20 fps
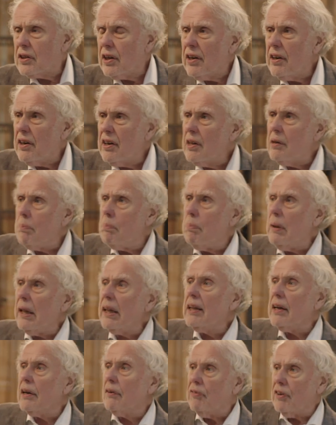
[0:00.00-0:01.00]
they need
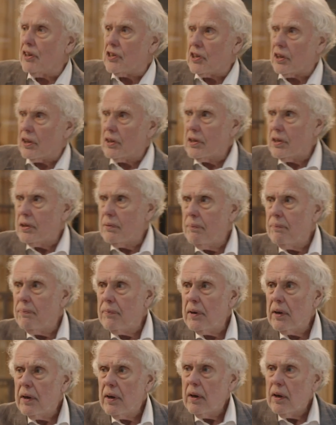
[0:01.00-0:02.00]
building physics.
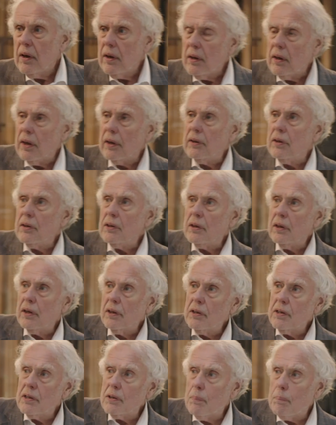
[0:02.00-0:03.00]
Okay. That is,
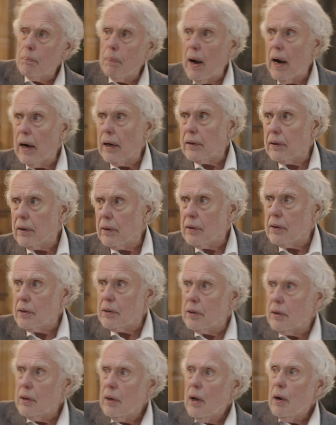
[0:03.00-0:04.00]
that is a part that
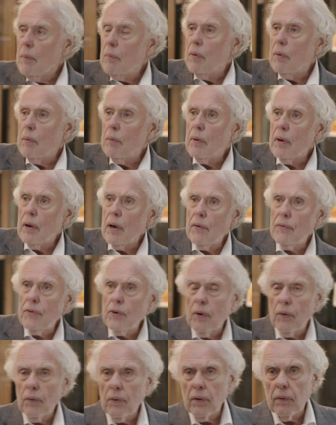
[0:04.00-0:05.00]
is, if
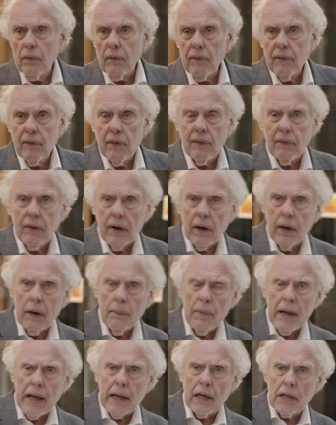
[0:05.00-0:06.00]
you
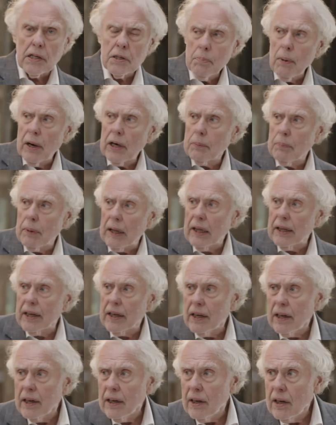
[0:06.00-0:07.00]
make a smart
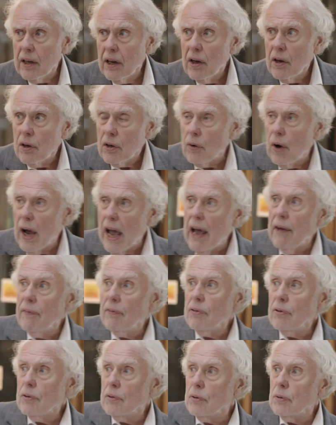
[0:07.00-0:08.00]
building, you have
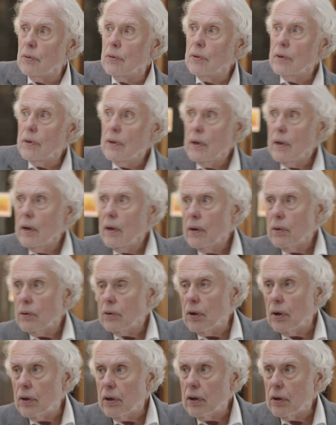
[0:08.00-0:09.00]
to,
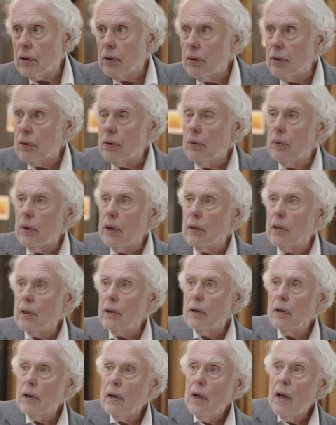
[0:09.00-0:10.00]
do it.
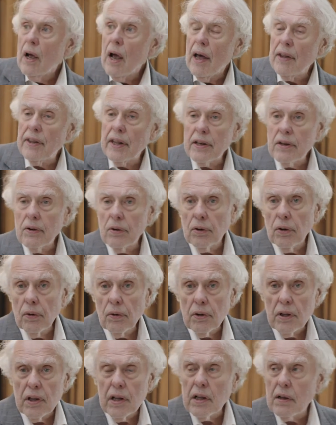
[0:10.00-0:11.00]
And then you
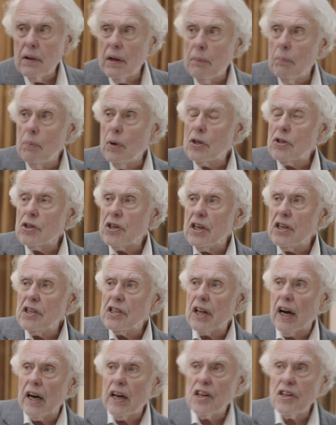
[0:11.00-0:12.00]
don't need much
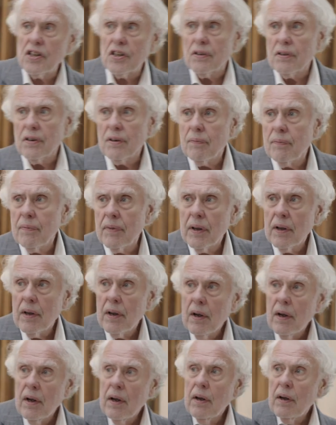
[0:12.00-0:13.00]
installation.
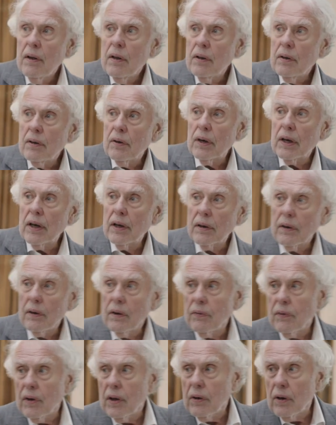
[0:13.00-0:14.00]
Okay, yeah.
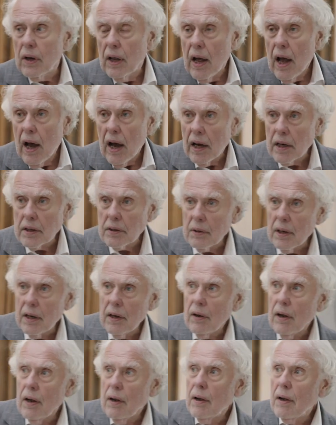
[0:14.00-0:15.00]
It, it, it, so
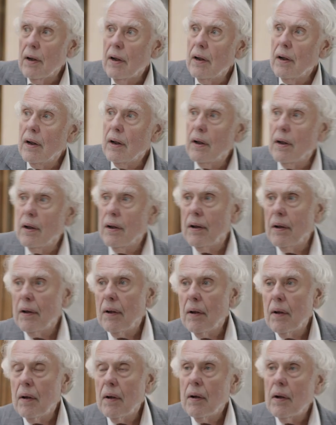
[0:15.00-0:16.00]
architects need to know
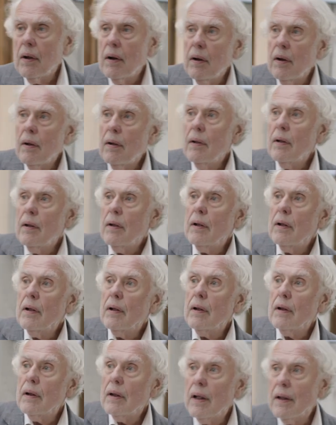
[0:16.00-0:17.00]
more of building
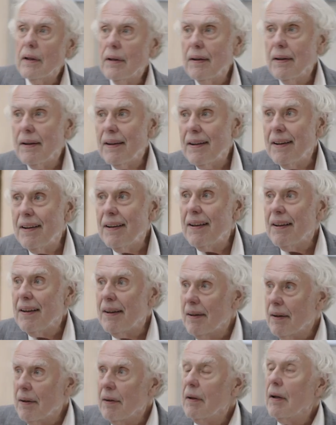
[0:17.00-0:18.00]
physics rather than
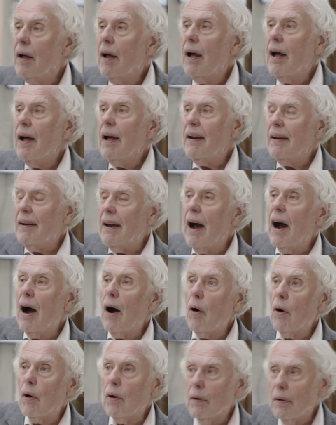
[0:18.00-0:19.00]
aesthetics if you want to...
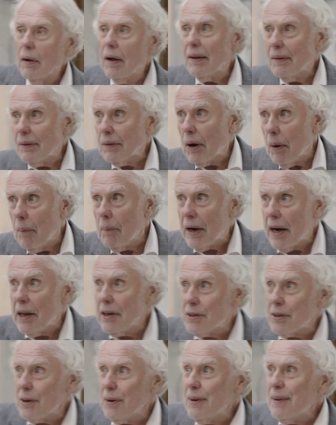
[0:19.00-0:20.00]
Now, uh,
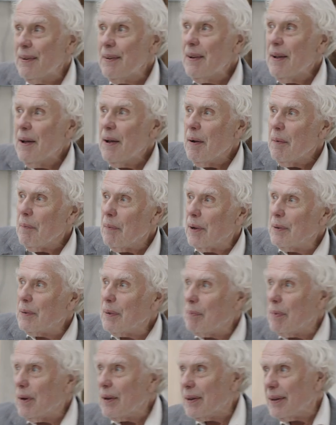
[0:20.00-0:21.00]
combination,
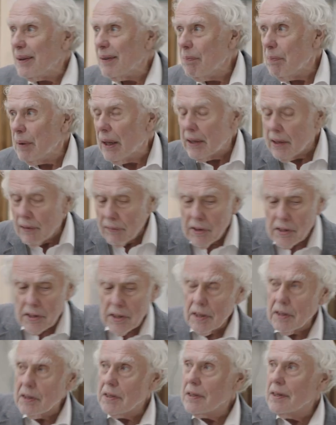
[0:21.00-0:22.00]
combination. But, but the building
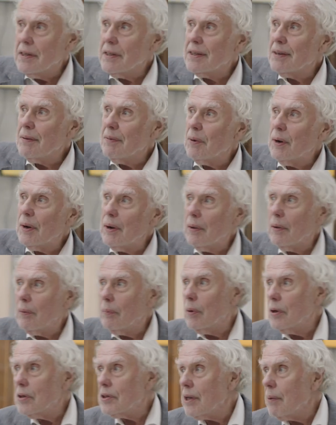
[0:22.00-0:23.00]
physics is one of the
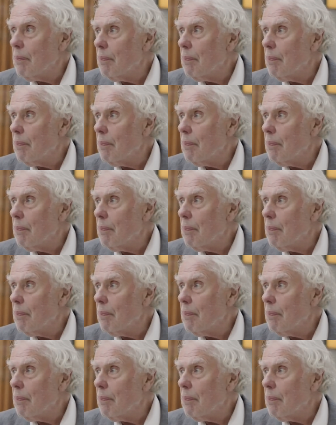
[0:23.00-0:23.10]
most